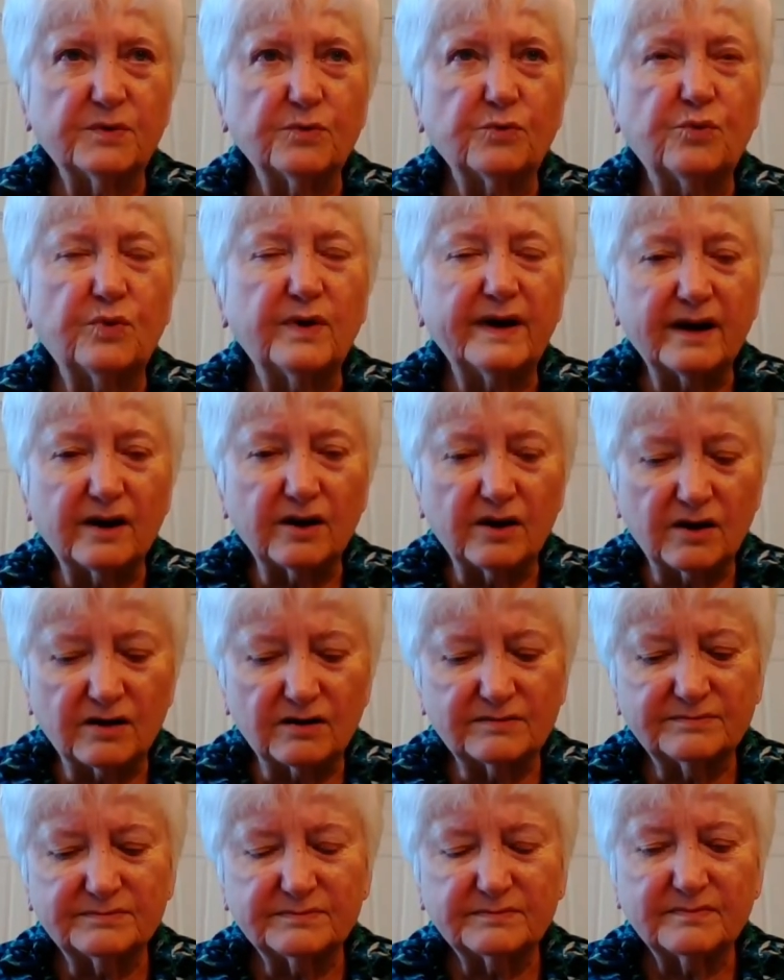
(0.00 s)

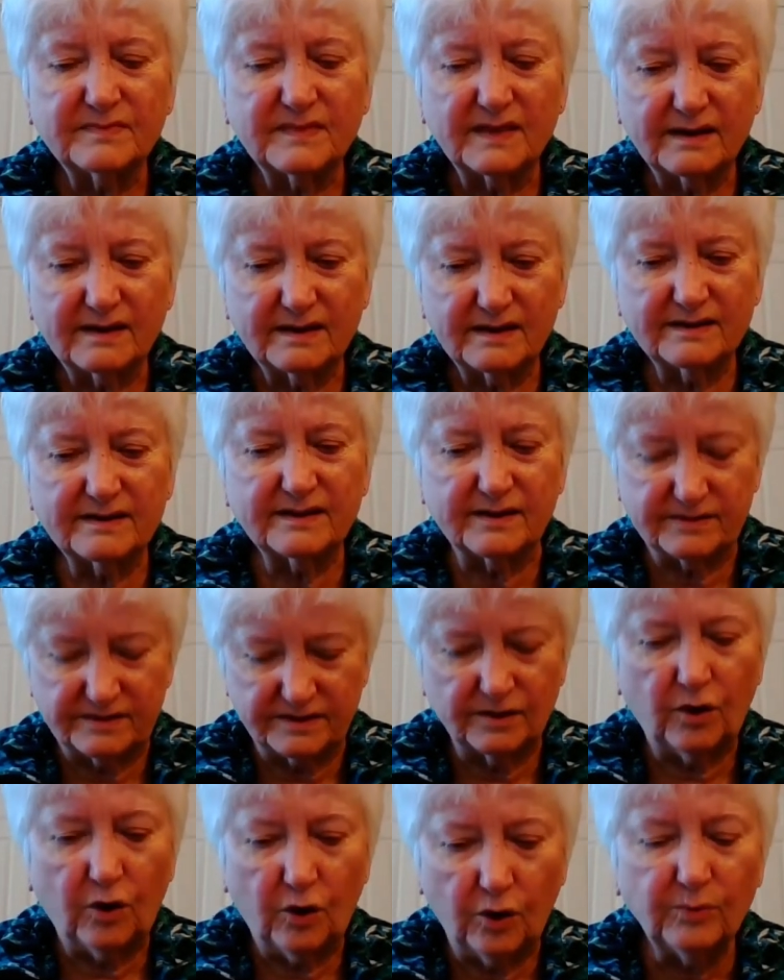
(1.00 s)
where
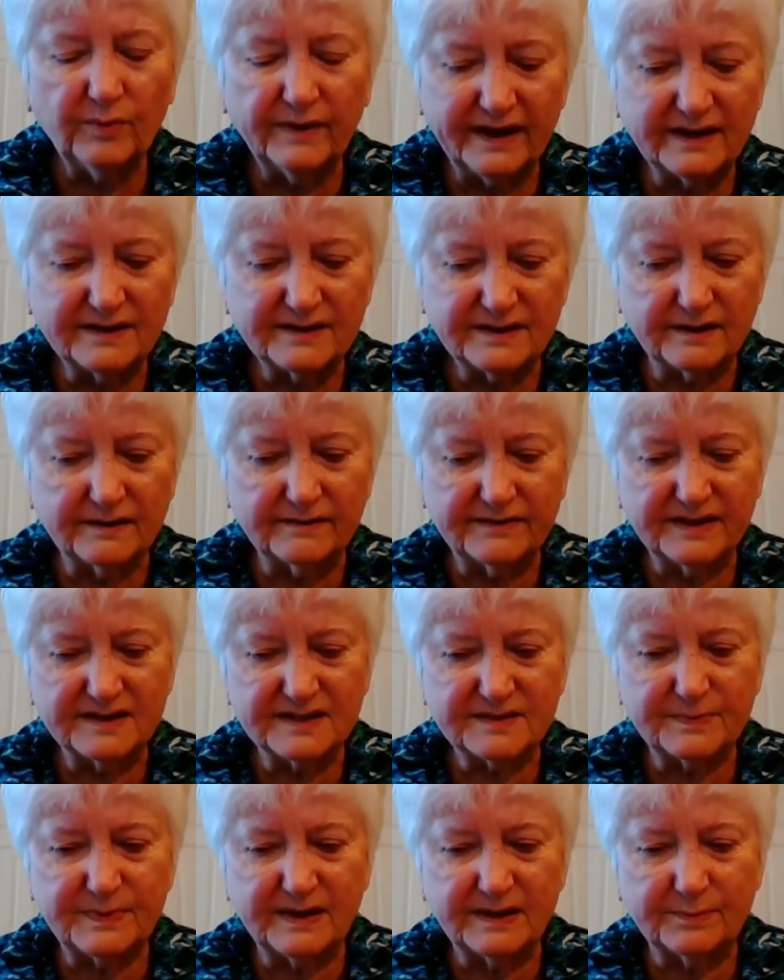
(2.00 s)
the homeland of
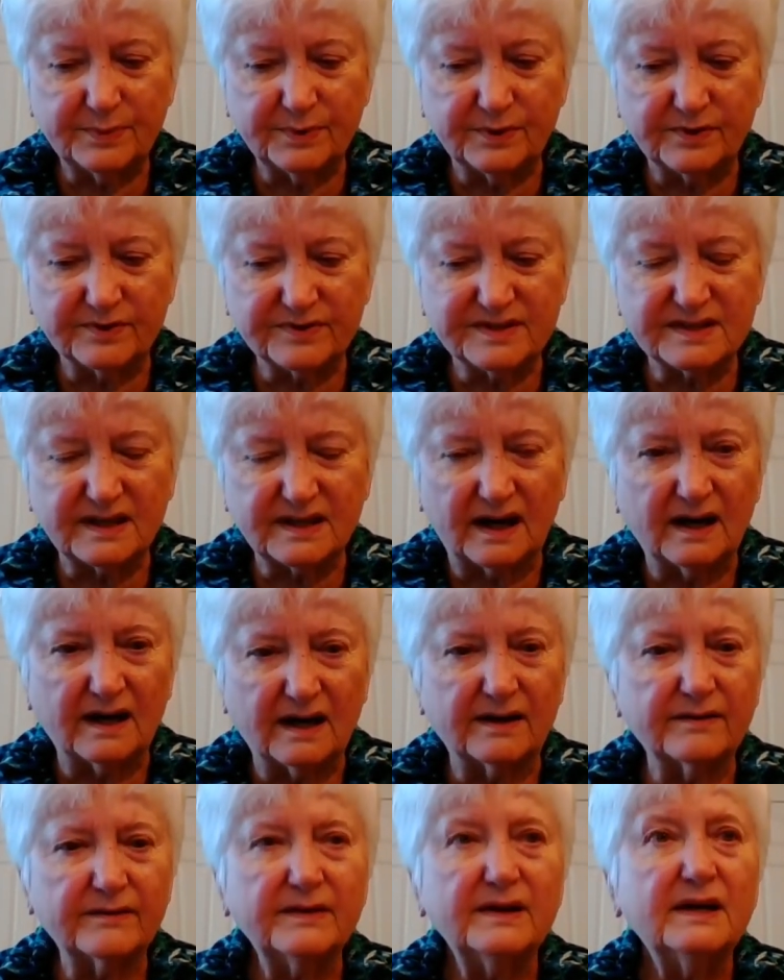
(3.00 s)
these peoples,
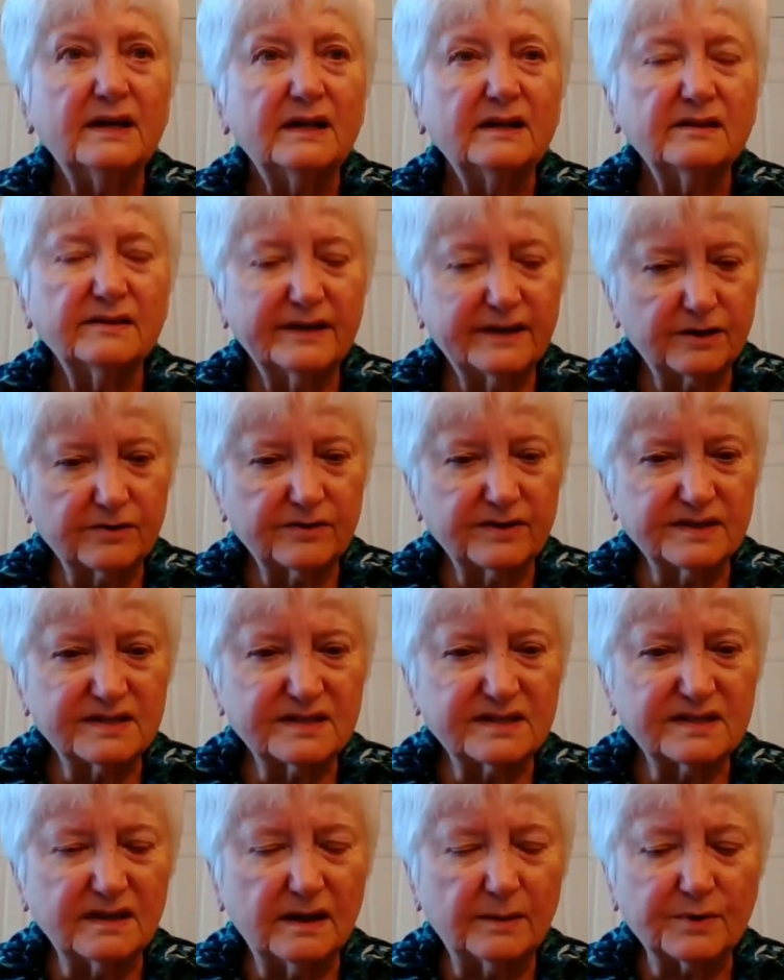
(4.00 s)
later
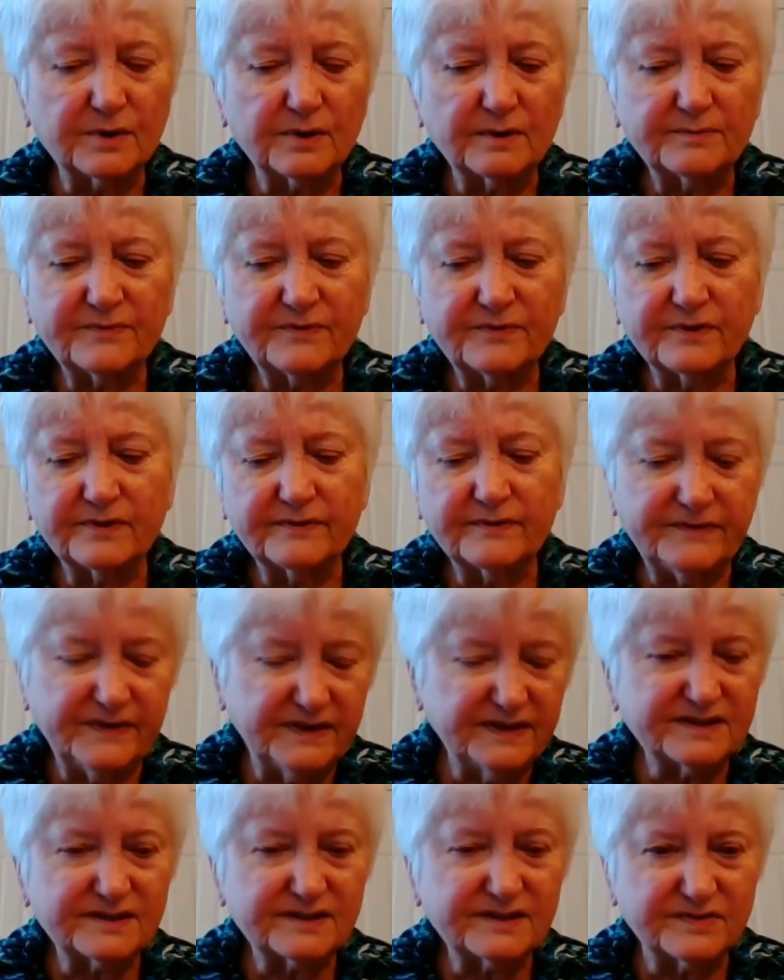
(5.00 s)
this summer for the
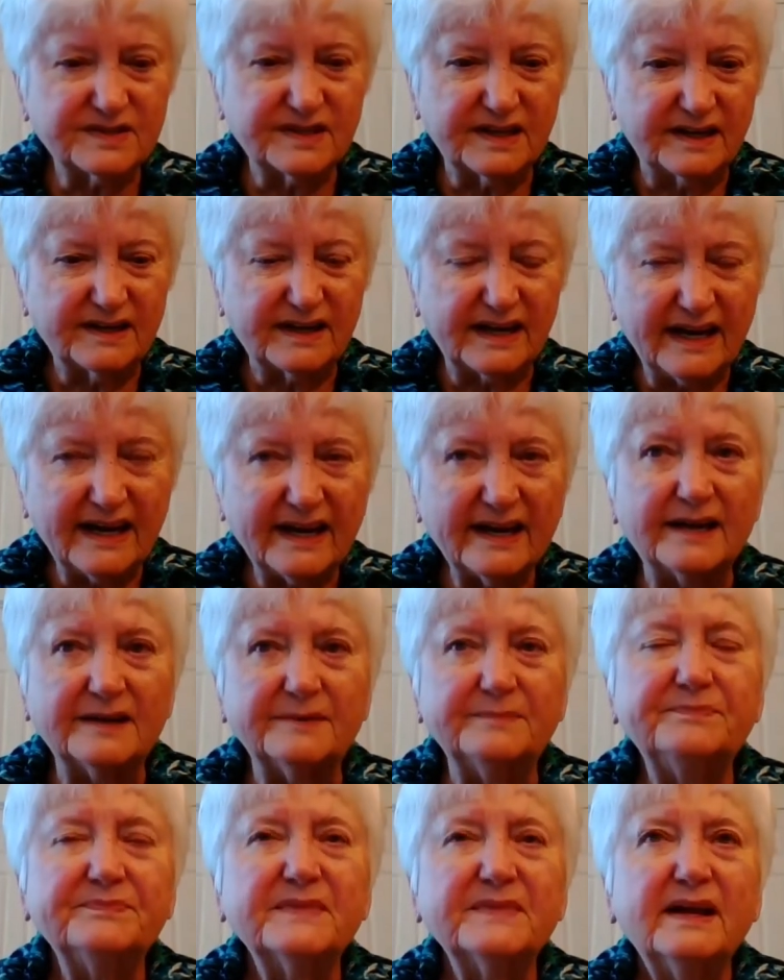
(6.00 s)
Feast of St.
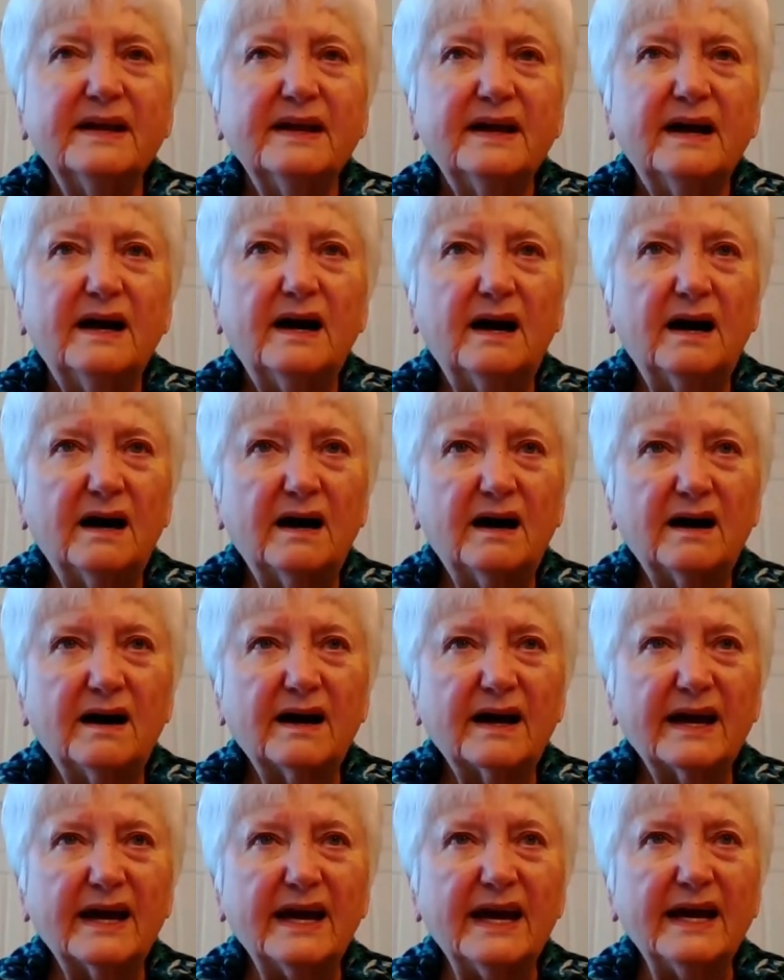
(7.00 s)
Anne.
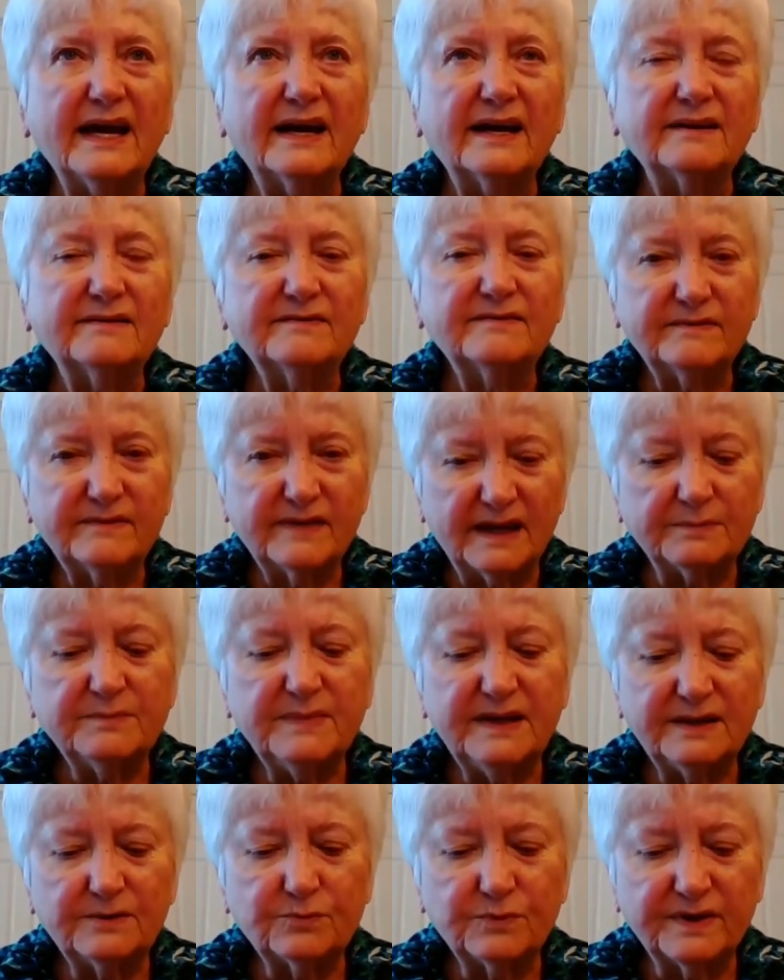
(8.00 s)
And
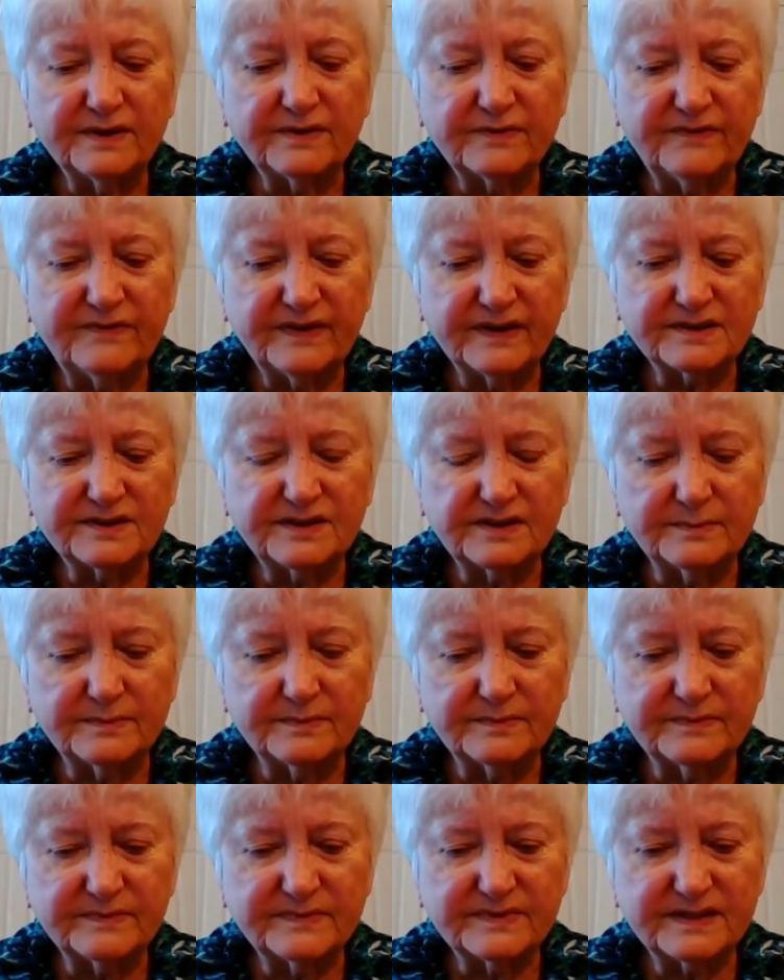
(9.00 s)
meet with
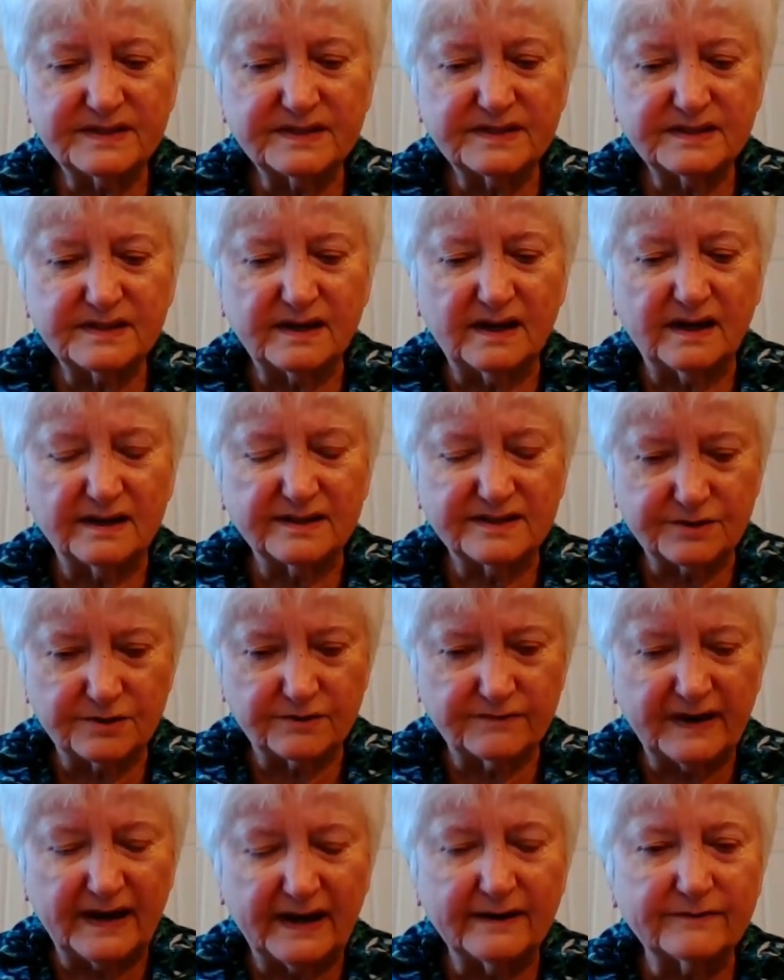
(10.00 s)
victims,
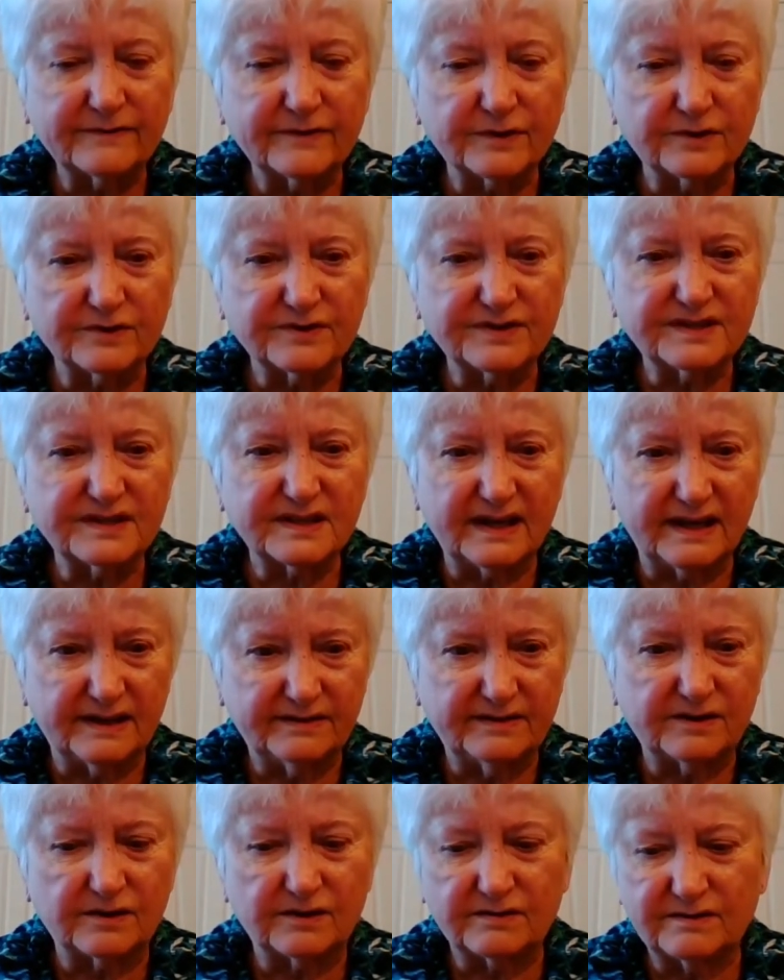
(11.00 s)
survivors,
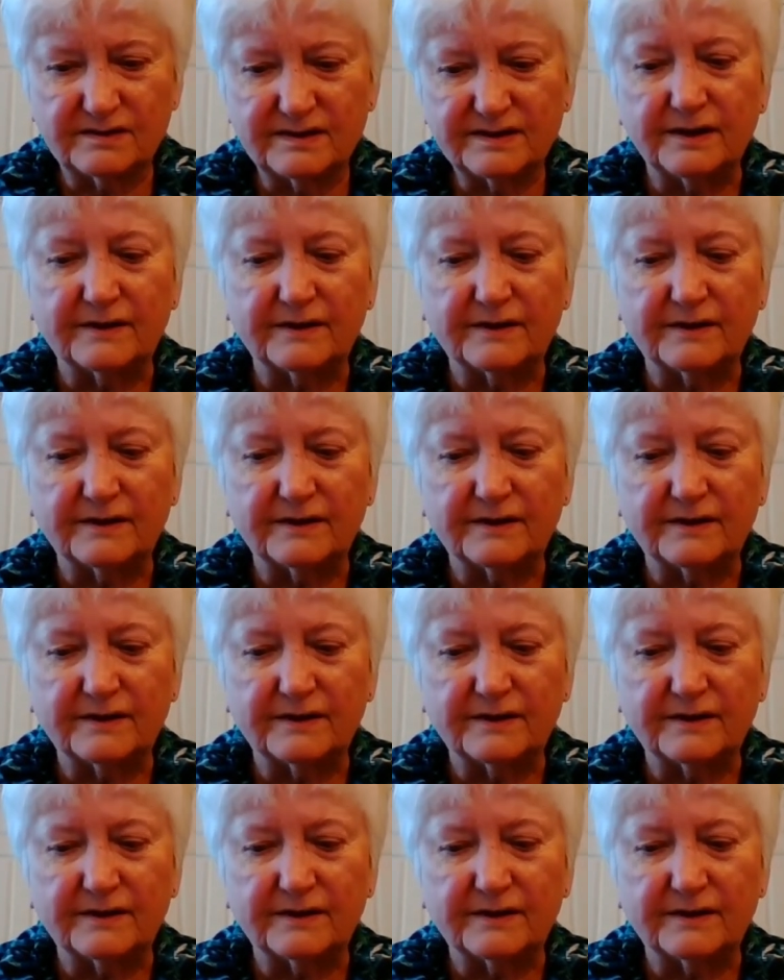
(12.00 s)
and their